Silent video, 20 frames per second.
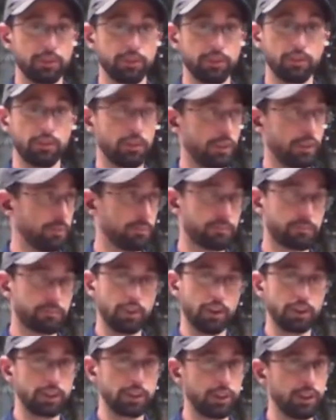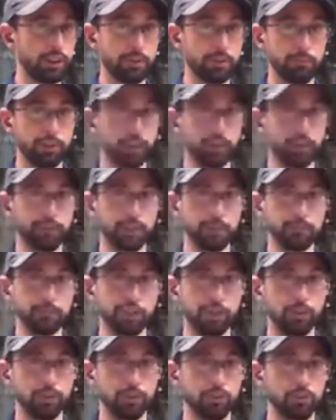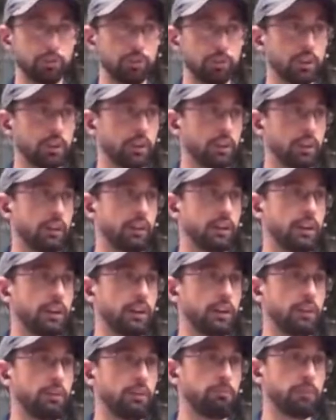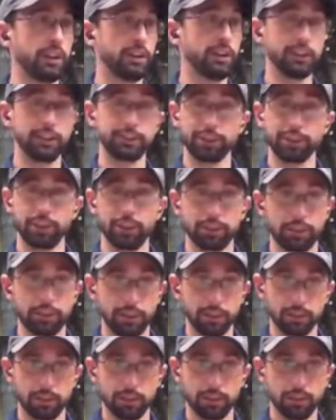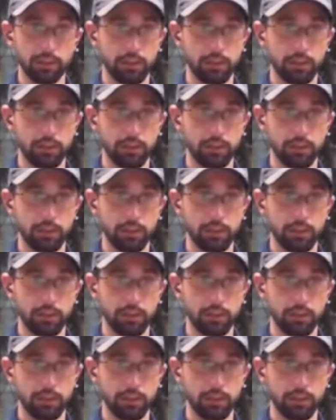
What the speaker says: or a good number of them do, and that's a good thing.